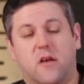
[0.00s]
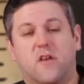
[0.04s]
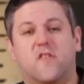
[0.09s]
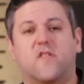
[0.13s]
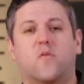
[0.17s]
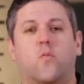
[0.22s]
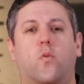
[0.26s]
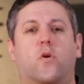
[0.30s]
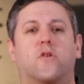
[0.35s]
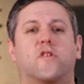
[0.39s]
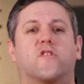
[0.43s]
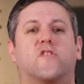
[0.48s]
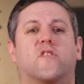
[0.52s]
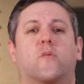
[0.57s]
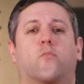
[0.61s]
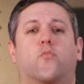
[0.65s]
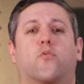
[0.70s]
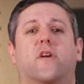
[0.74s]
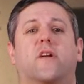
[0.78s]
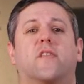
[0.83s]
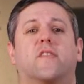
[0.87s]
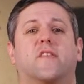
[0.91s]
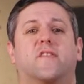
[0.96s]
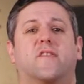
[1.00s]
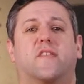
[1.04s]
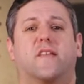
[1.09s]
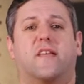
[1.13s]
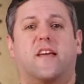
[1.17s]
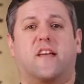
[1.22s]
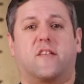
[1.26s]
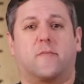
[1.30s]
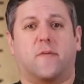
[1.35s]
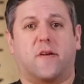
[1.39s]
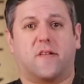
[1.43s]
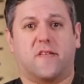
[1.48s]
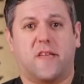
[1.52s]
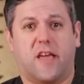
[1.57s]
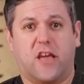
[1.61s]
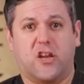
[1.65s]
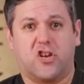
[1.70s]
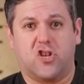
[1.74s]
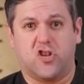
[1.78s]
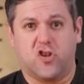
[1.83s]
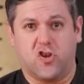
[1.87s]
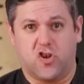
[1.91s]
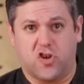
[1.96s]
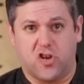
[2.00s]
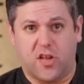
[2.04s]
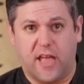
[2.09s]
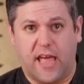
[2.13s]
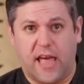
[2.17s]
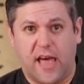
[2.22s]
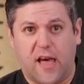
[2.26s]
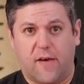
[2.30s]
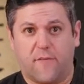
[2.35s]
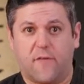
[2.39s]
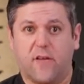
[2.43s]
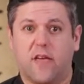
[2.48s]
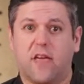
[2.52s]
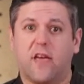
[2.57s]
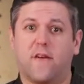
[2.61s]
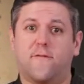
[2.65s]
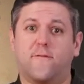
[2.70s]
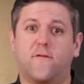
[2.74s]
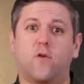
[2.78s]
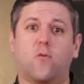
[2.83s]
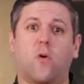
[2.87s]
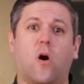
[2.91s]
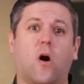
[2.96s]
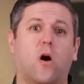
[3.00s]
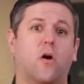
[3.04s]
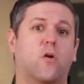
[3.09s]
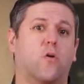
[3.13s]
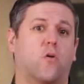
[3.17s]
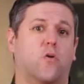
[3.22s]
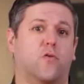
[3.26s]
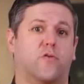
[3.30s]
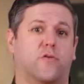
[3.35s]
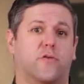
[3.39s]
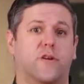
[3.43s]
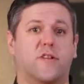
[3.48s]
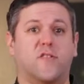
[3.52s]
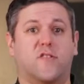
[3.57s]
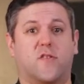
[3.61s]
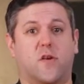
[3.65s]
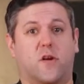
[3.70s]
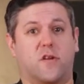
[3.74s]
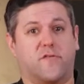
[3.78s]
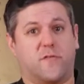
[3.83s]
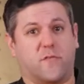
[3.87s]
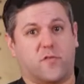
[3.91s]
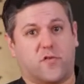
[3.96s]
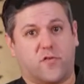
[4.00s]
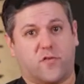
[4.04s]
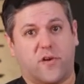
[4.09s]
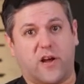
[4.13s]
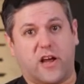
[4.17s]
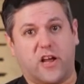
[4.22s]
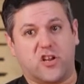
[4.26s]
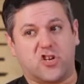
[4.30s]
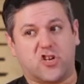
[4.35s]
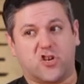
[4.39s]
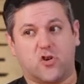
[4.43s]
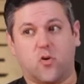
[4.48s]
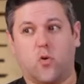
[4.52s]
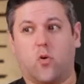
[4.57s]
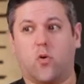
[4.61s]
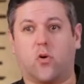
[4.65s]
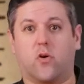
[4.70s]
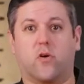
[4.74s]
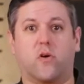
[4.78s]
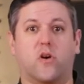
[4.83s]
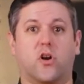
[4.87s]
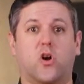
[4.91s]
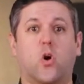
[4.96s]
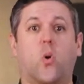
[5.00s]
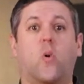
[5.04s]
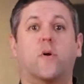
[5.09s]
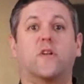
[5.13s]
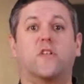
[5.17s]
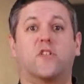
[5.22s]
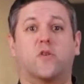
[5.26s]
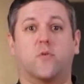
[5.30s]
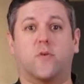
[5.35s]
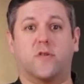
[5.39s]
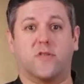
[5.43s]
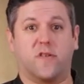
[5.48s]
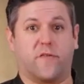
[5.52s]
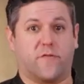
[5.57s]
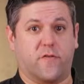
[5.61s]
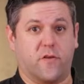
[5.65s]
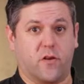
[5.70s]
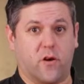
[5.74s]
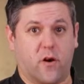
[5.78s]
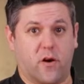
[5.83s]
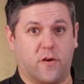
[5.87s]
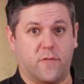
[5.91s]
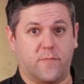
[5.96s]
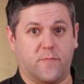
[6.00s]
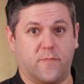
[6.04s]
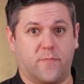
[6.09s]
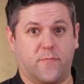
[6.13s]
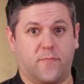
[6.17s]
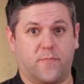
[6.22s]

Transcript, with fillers: So, what are some realistic expectations you should have if you are older and starting from scratch or going into a different art?